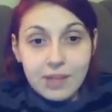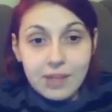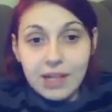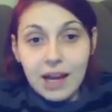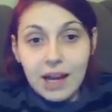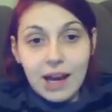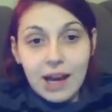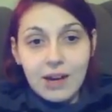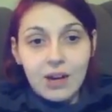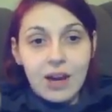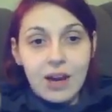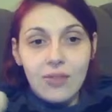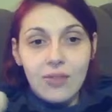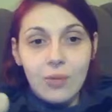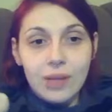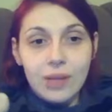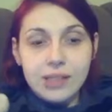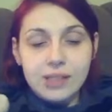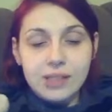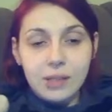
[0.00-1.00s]
I mean, I don't
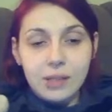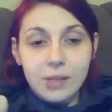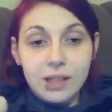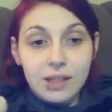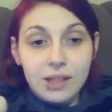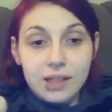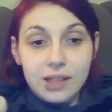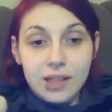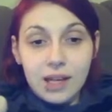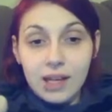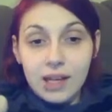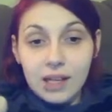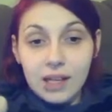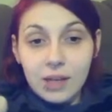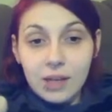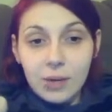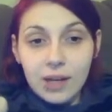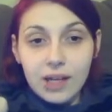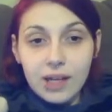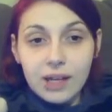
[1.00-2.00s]
have a weak stomach like that
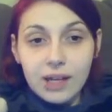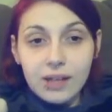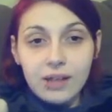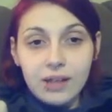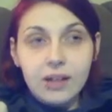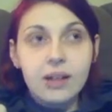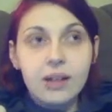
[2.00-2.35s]
anyway.